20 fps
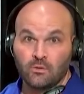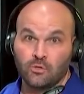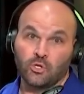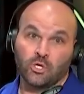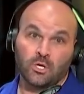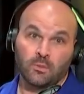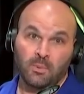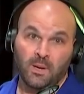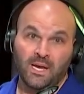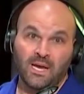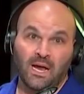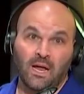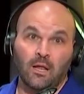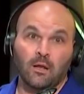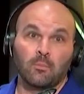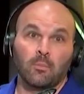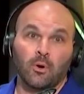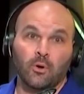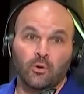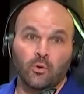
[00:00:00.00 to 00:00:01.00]
You're going to pay
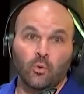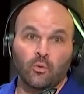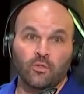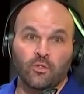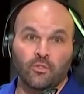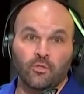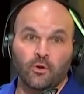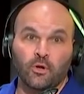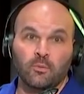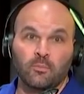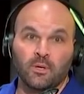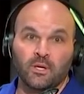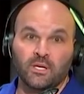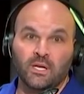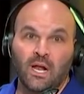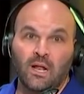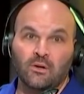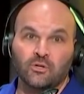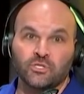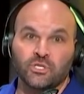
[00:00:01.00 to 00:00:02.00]
Kyler Murray north of thirty
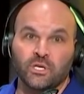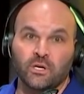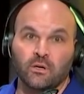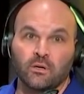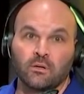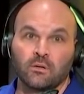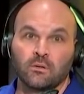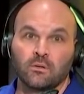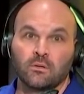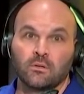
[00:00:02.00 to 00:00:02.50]
million dollars a year.